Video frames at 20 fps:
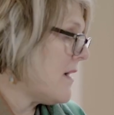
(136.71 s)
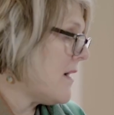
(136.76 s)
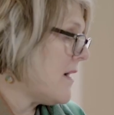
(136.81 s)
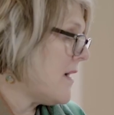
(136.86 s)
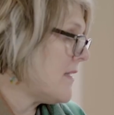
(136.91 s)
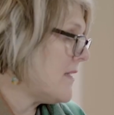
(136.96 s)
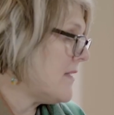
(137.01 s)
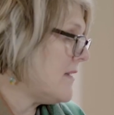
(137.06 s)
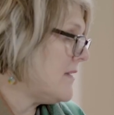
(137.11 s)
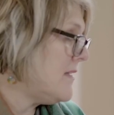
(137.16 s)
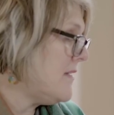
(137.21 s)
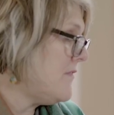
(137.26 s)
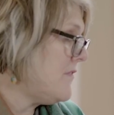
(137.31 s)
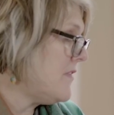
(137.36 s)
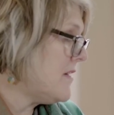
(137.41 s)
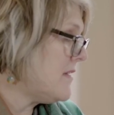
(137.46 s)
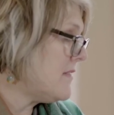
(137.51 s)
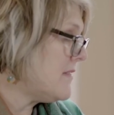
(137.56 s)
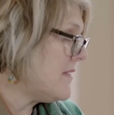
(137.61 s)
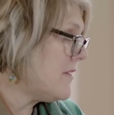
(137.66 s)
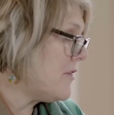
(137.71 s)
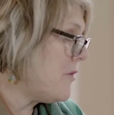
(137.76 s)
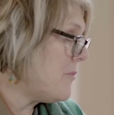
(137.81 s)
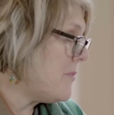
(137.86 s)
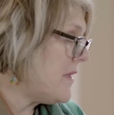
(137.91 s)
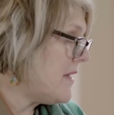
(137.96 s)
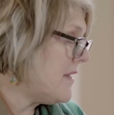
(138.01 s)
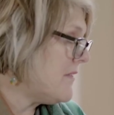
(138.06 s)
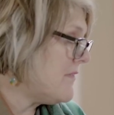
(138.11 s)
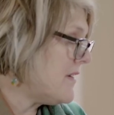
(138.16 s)
I could give you a little
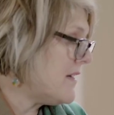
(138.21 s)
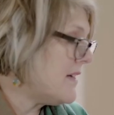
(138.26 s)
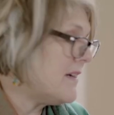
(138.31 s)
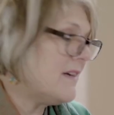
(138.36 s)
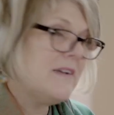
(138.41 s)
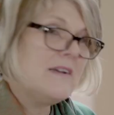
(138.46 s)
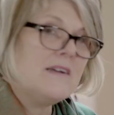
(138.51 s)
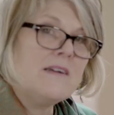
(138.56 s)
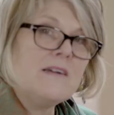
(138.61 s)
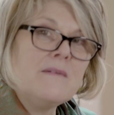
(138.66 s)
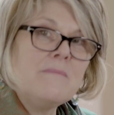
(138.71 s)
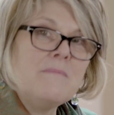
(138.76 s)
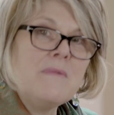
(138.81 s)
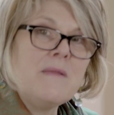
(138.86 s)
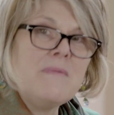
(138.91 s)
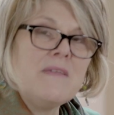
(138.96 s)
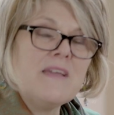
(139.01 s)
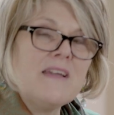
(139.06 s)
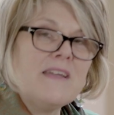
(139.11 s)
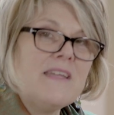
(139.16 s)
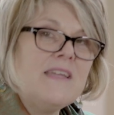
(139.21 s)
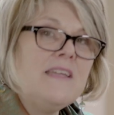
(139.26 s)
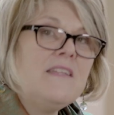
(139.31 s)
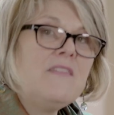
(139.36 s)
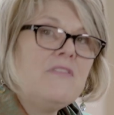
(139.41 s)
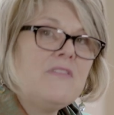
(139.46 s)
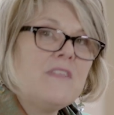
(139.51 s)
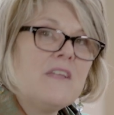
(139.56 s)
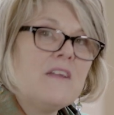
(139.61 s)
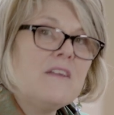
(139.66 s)
bit of maybe a
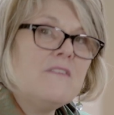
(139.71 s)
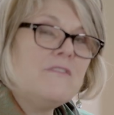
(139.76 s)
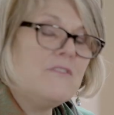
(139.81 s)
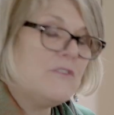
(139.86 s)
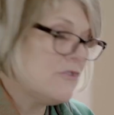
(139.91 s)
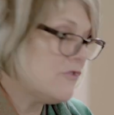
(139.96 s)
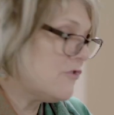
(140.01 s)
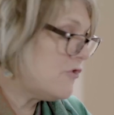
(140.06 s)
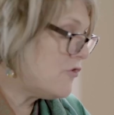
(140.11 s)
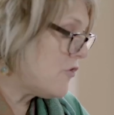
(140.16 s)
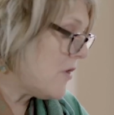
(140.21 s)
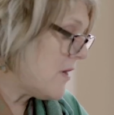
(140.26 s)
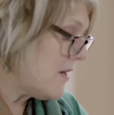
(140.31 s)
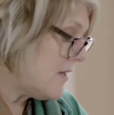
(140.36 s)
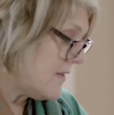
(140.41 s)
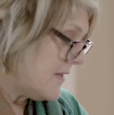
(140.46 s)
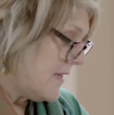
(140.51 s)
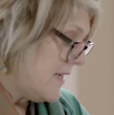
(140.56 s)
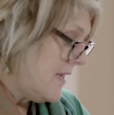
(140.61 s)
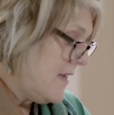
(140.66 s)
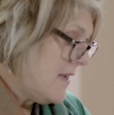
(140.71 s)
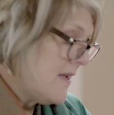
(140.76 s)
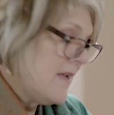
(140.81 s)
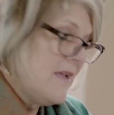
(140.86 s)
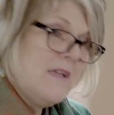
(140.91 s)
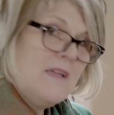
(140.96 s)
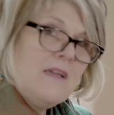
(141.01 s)
hint there if you're struggling.